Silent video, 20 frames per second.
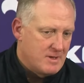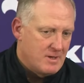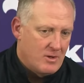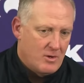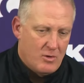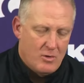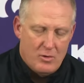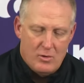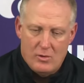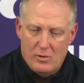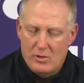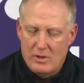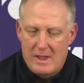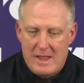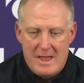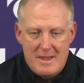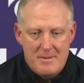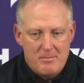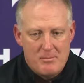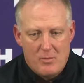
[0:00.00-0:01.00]
a whole
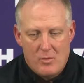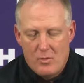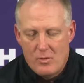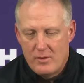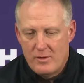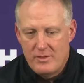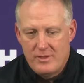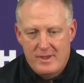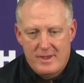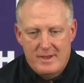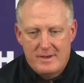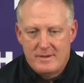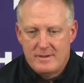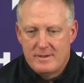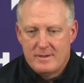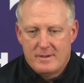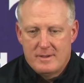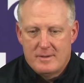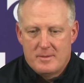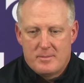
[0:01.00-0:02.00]
lot more than
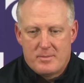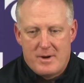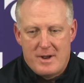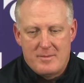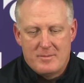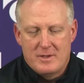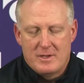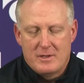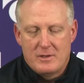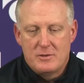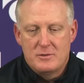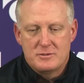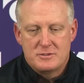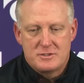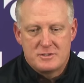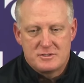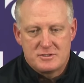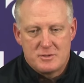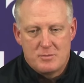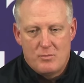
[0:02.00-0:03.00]
probably
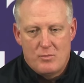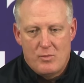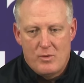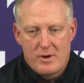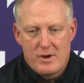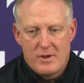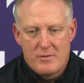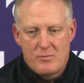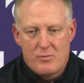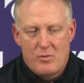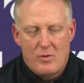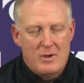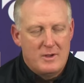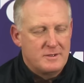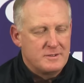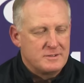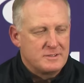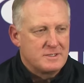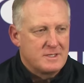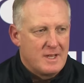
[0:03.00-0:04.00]
losing some
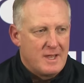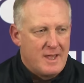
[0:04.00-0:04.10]
one-on-ones.